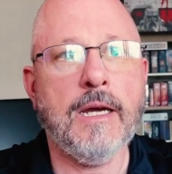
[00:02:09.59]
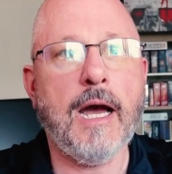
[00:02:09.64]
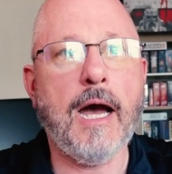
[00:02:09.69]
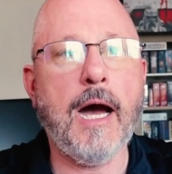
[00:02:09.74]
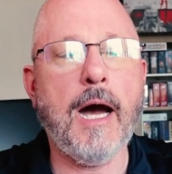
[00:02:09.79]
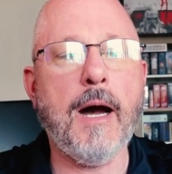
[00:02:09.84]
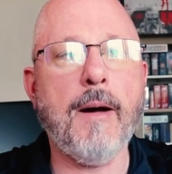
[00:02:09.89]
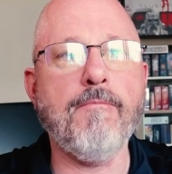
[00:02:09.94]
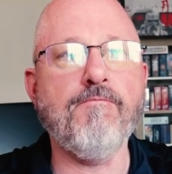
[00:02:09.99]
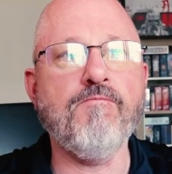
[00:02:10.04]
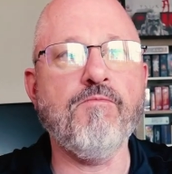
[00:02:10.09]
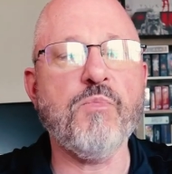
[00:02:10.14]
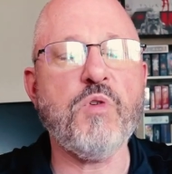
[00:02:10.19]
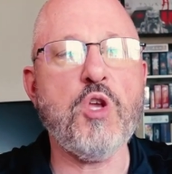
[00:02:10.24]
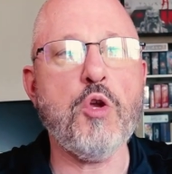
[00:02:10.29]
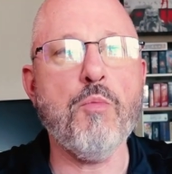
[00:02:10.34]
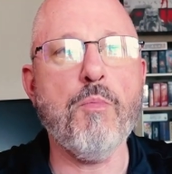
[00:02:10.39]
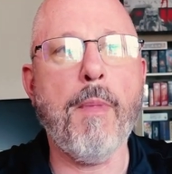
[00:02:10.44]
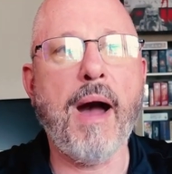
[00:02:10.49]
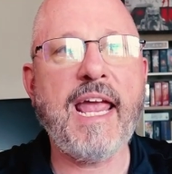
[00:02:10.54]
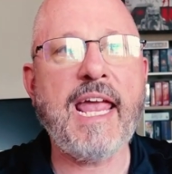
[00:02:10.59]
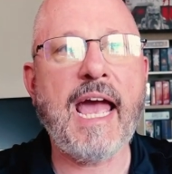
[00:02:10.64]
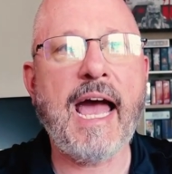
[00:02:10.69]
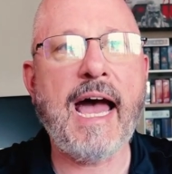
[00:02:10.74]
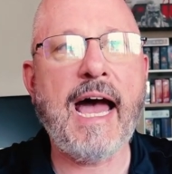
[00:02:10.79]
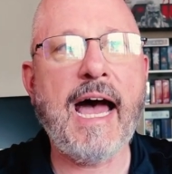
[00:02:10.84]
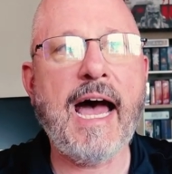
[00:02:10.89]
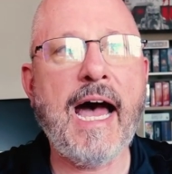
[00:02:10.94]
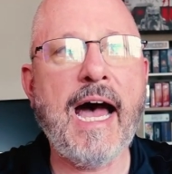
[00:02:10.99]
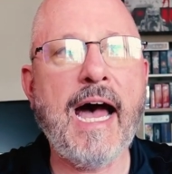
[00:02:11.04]
You might
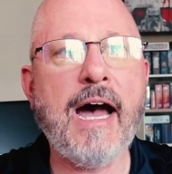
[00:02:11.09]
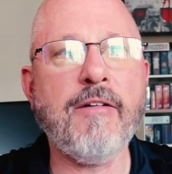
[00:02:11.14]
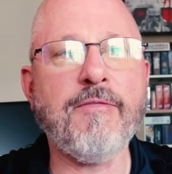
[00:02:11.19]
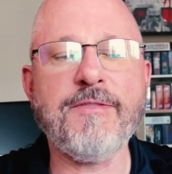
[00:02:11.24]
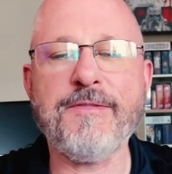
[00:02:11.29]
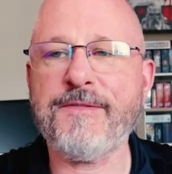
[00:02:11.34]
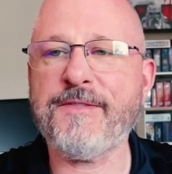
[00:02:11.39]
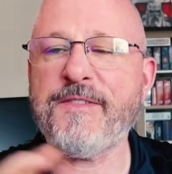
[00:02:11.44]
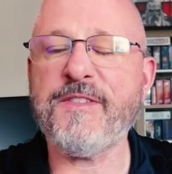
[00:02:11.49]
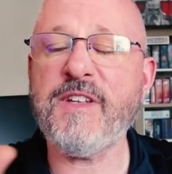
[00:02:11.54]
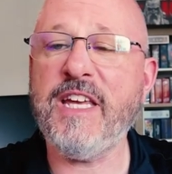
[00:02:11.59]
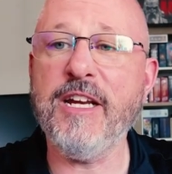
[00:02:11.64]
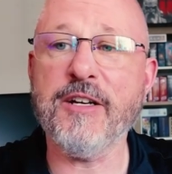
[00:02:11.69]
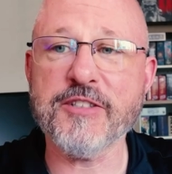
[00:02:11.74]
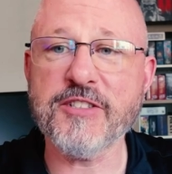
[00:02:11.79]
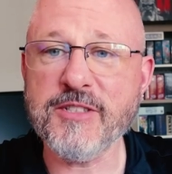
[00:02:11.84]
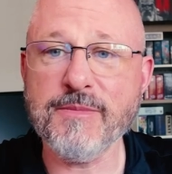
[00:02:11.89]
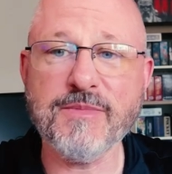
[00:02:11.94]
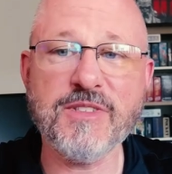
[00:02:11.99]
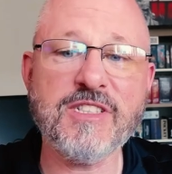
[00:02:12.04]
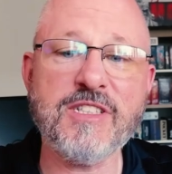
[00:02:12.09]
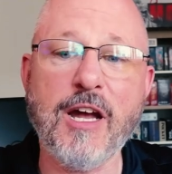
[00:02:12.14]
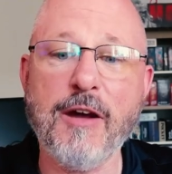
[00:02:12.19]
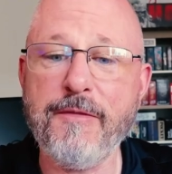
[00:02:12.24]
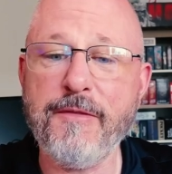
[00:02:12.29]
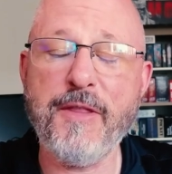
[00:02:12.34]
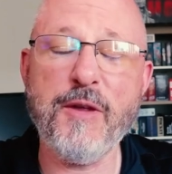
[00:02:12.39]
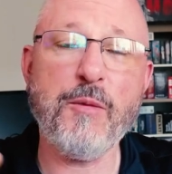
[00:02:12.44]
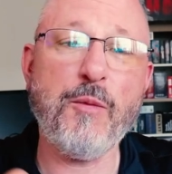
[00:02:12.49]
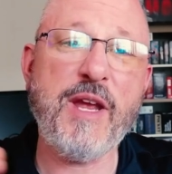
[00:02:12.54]
have, here's some
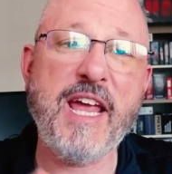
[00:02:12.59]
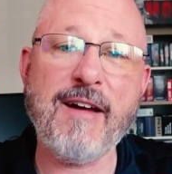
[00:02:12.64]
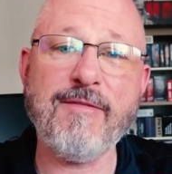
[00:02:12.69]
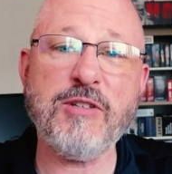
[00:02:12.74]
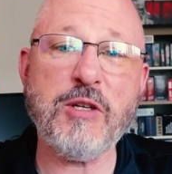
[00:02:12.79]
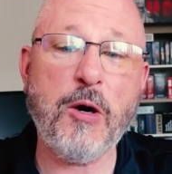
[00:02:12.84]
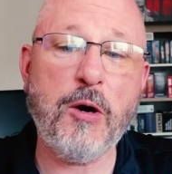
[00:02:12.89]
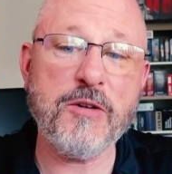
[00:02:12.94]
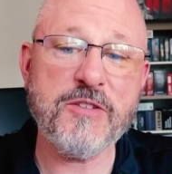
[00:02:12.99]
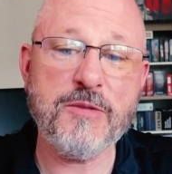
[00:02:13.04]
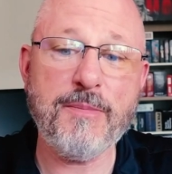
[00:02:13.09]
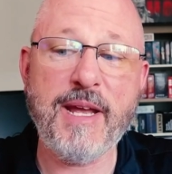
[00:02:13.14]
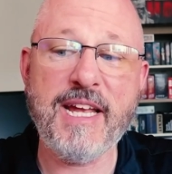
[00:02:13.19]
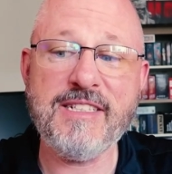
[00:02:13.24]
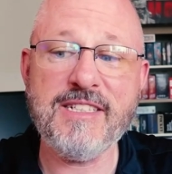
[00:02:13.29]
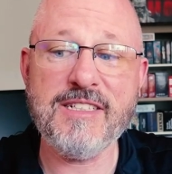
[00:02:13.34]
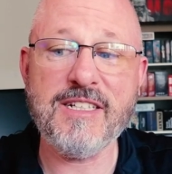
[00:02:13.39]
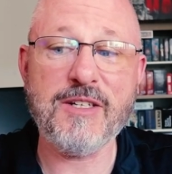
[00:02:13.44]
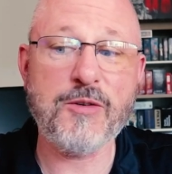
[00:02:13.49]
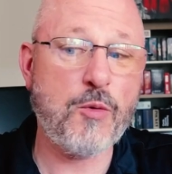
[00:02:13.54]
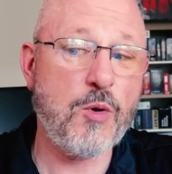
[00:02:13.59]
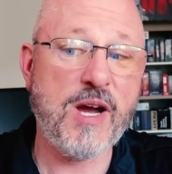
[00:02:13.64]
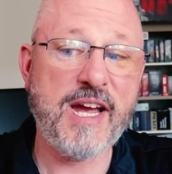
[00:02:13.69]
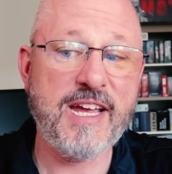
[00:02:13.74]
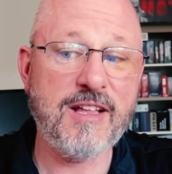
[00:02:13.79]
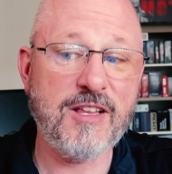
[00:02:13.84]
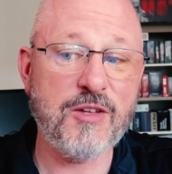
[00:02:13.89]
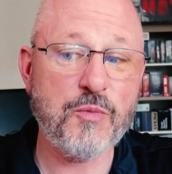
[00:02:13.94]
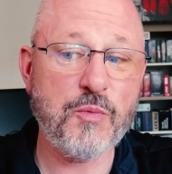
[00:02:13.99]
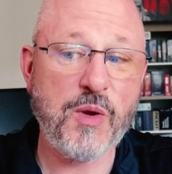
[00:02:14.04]
stuff that we haven't automated in a
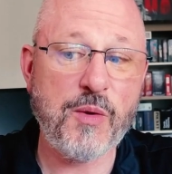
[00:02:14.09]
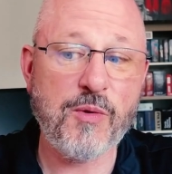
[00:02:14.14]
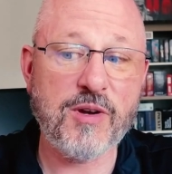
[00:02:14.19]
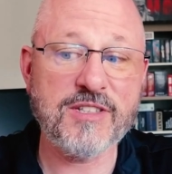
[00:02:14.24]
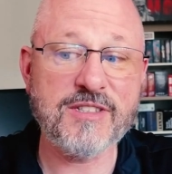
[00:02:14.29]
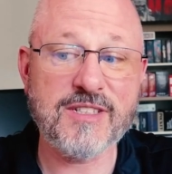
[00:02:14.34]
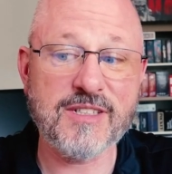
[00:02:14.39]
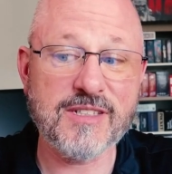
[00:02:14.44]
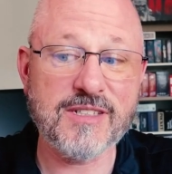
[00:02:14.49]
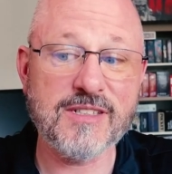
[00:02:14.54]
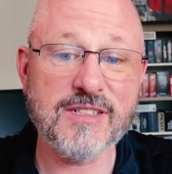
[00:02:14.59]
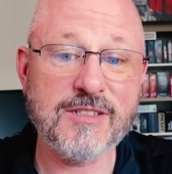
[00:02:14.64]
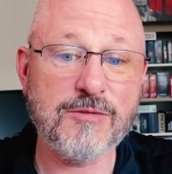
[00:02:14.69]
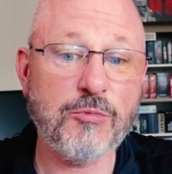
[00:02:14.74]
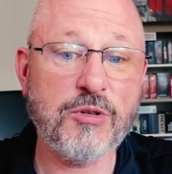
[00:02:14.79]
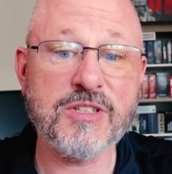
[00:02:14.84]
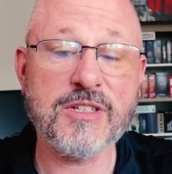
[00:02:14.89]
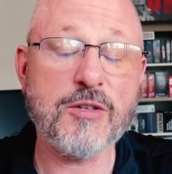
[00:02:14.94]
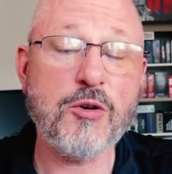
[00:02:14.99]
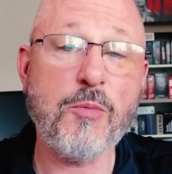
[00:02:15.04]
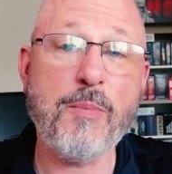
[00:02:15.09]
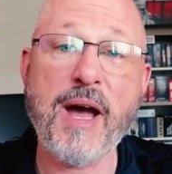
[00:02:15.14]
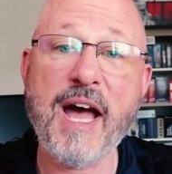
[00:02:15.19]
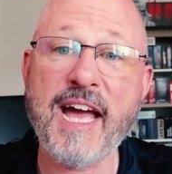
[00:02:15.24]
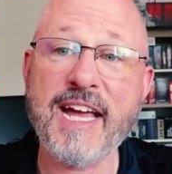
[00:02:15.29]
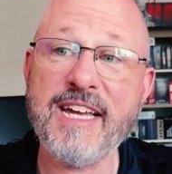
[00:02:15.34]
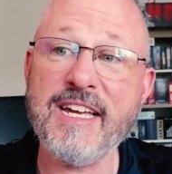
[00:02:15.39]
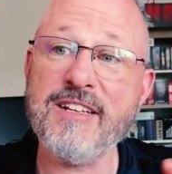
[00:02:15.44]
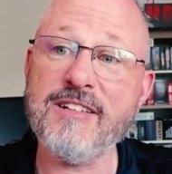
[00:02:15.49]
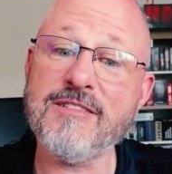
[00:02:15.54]
while and we want to go
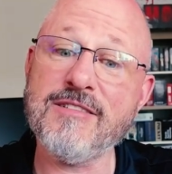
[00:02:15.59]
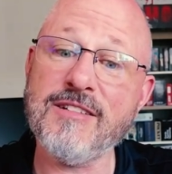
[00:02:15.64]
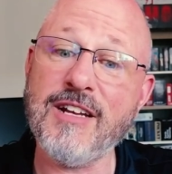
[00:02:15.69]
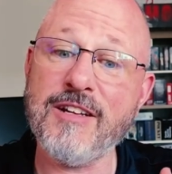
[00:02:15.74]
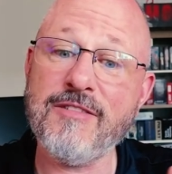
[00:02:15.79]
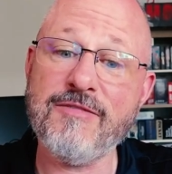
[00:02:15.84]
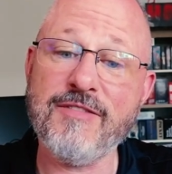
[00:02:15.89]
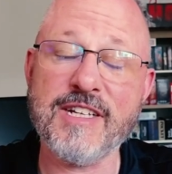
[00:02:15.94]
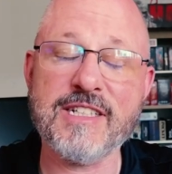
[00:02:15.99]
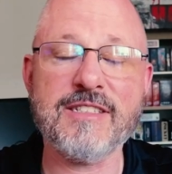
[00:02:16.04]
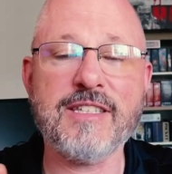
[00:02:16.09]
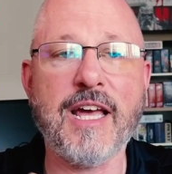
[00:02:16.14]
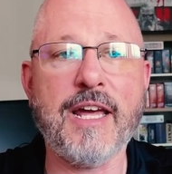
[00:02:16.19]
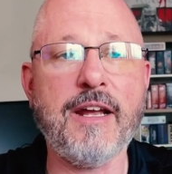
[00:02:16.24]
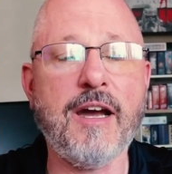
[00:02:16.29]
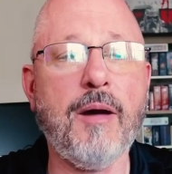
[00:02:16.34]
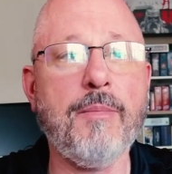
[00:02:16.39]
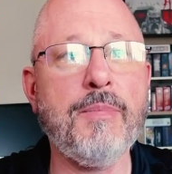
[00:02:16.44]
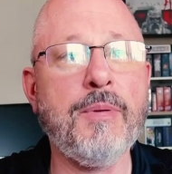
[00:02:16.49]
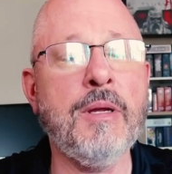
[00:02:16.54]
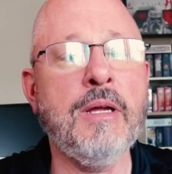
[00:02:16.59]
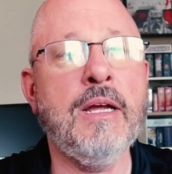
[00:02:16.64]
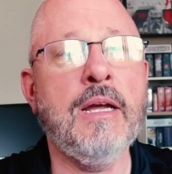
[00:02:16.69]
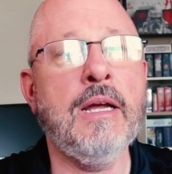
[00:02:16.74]
back and fix that up.